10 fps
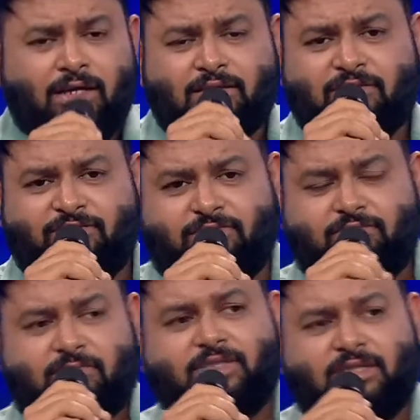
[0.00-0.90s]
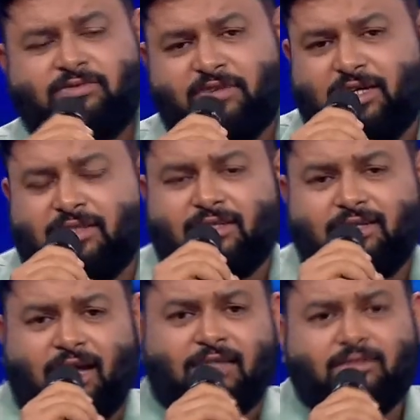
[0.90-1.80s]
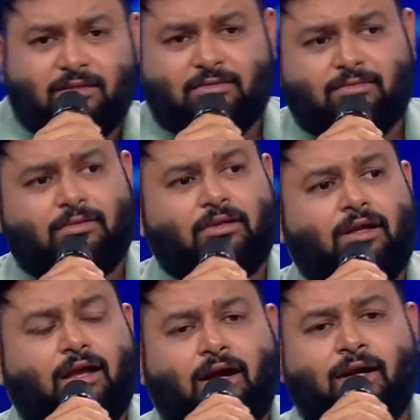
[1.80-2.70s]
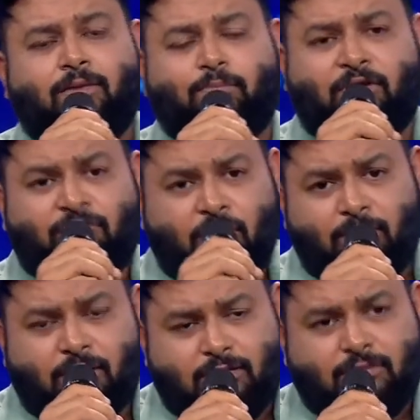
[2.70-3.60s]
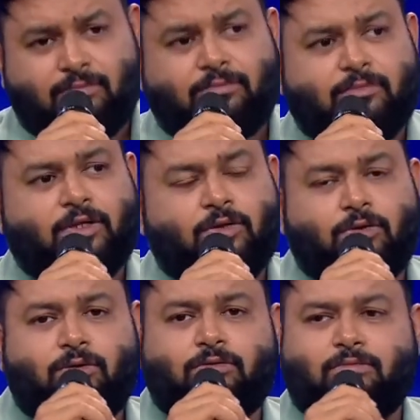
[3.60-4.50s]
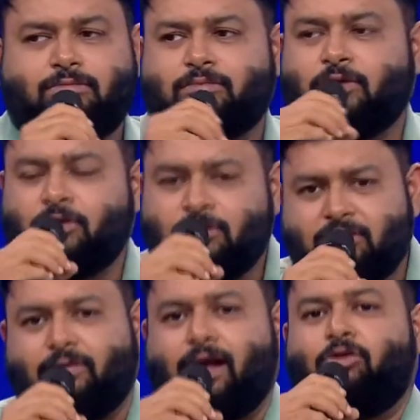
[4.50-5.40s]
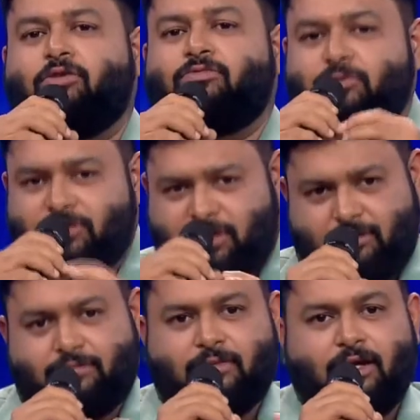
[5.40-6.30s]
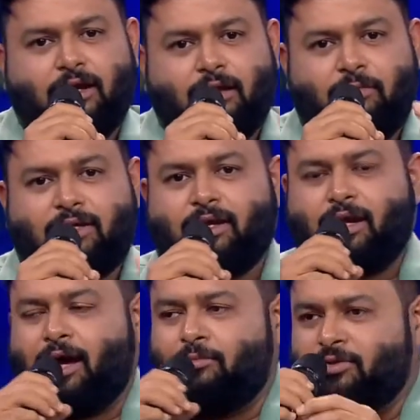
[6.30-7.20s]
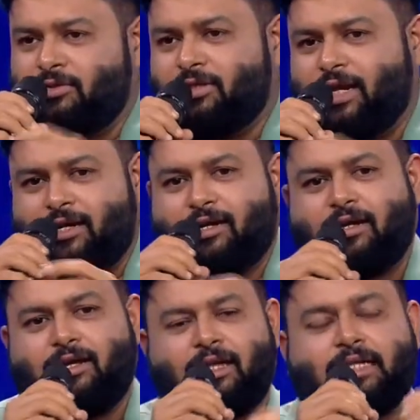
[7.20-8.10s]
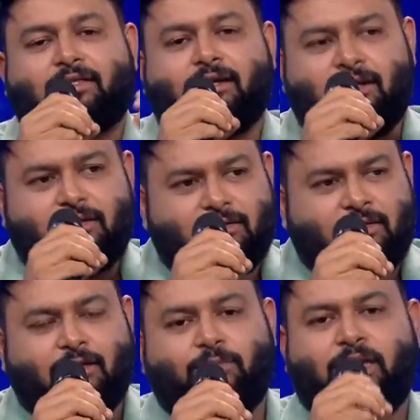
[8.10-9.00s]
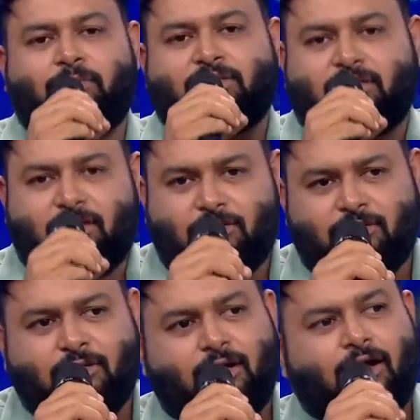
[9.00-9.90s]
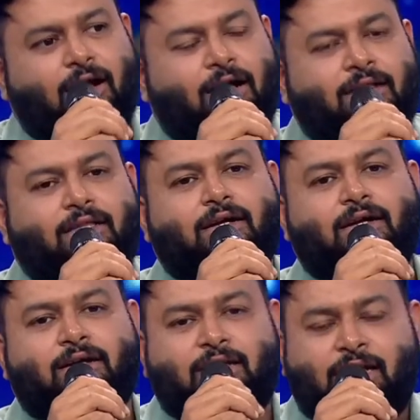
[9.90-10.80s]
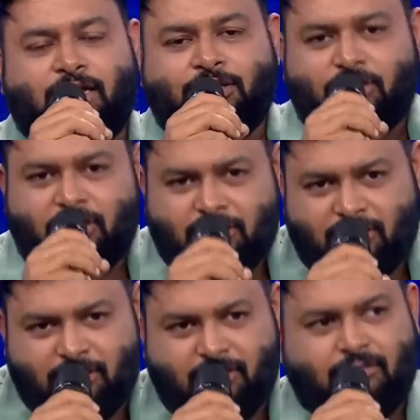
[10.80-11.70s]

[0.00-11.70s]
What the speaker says: he's such a fantastic dancer and a performer who knows the value of music. Basically, our music director ni enta thana premistado anta he enjoys